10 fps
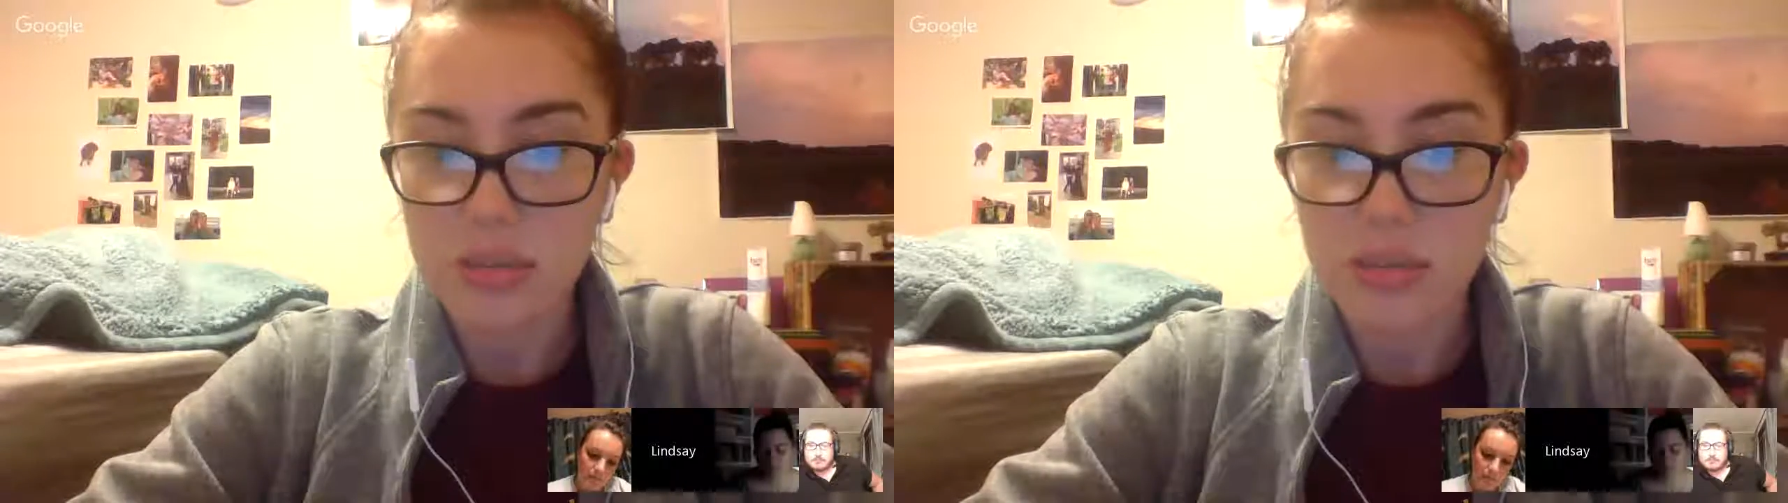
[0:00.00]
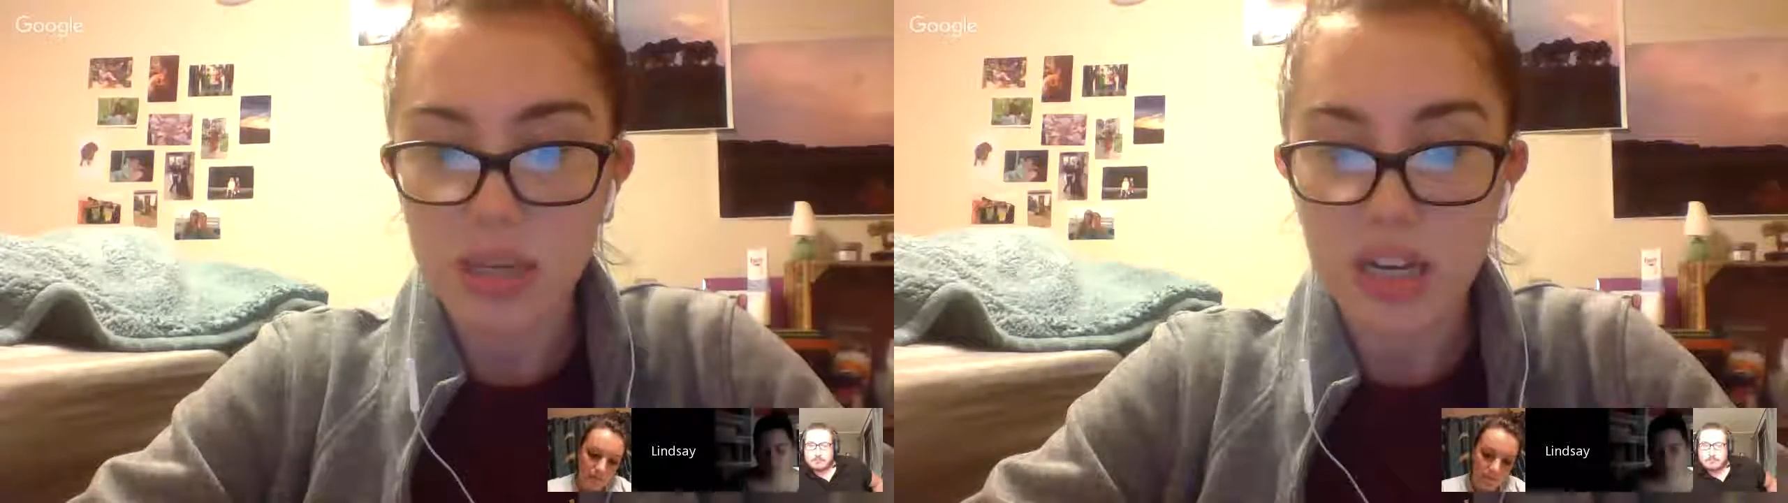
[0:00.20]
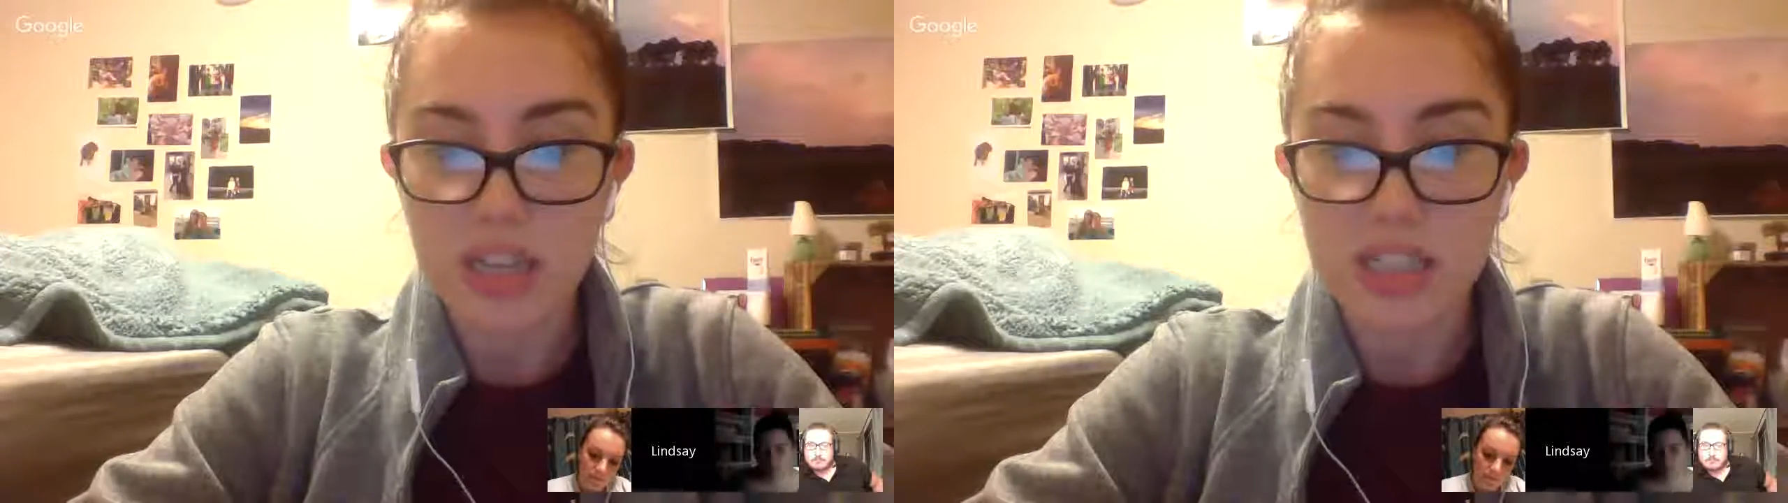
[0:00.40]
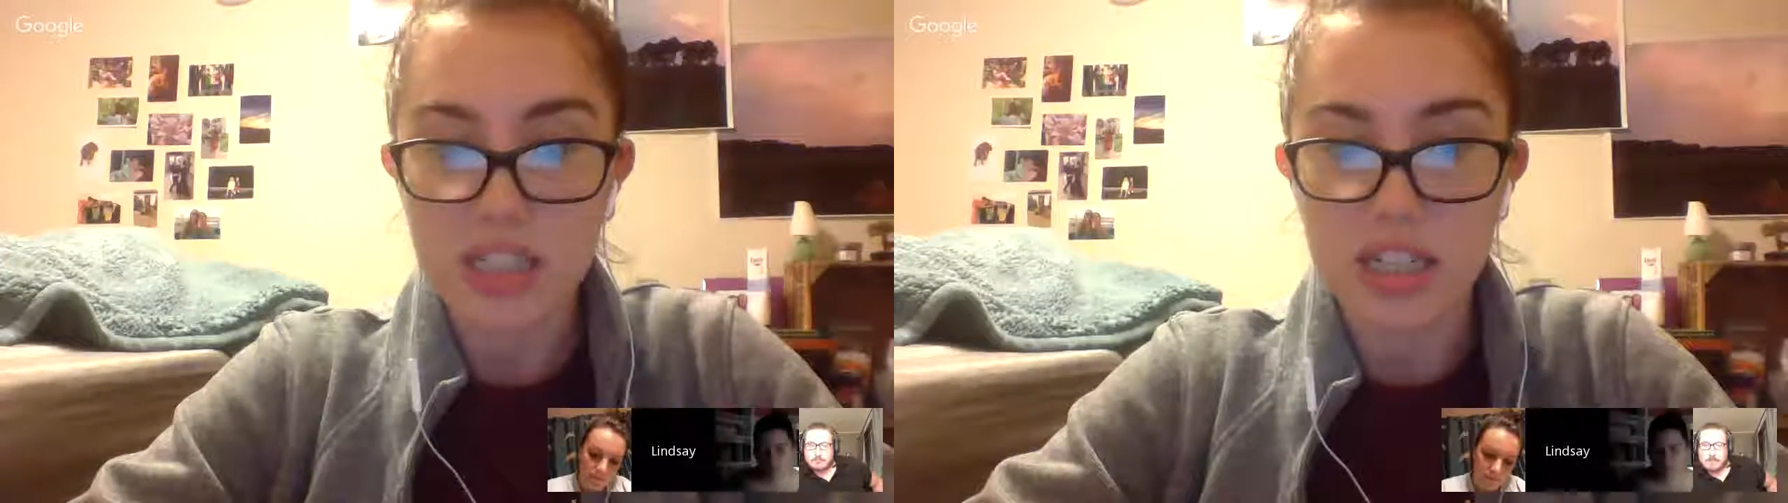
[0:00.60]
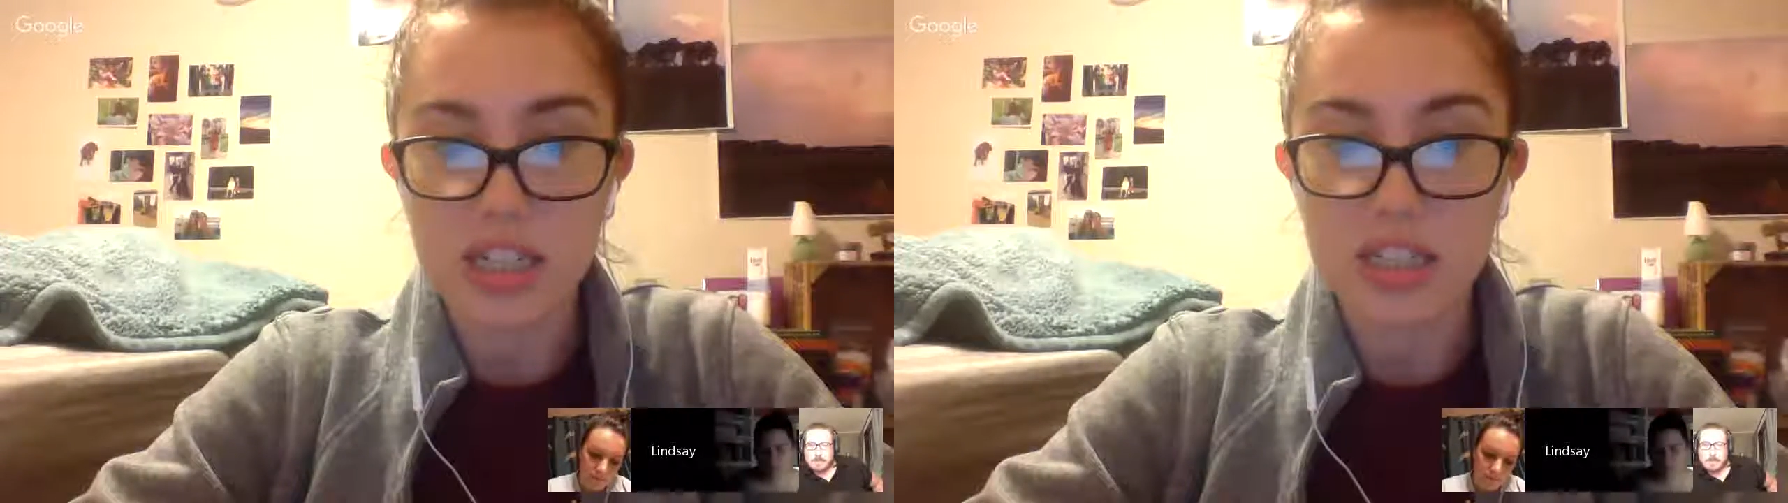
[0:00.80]
because
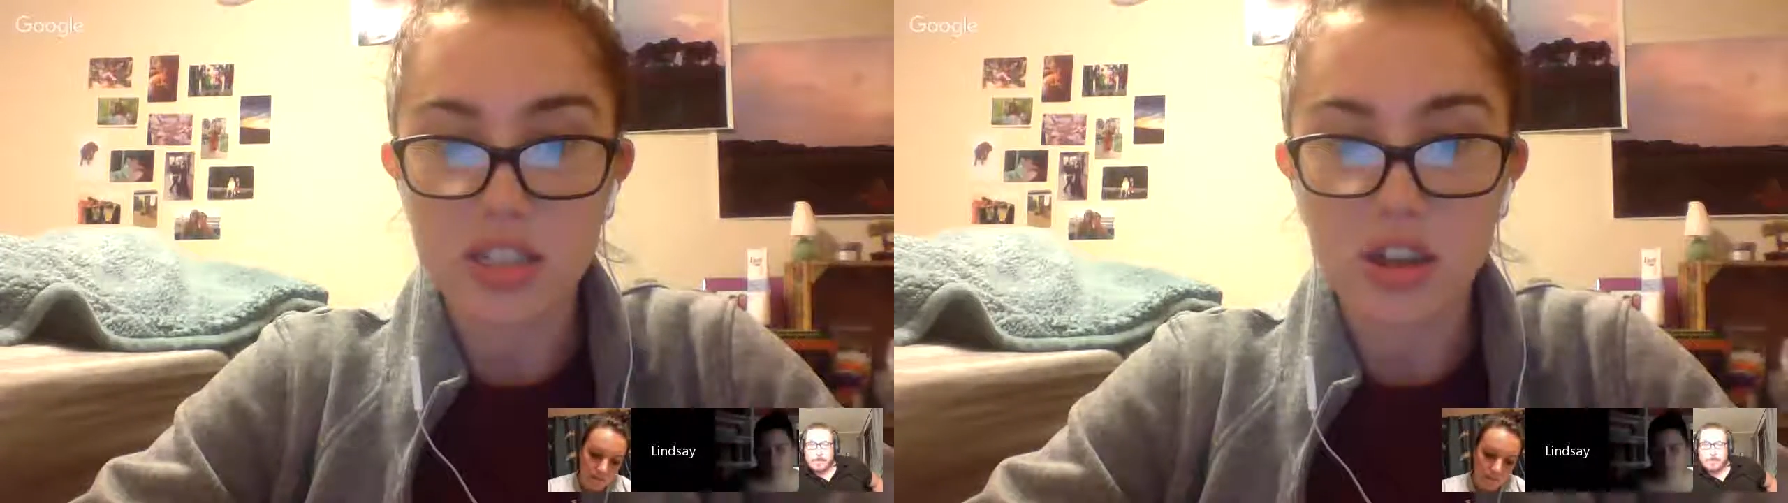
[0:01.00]
it is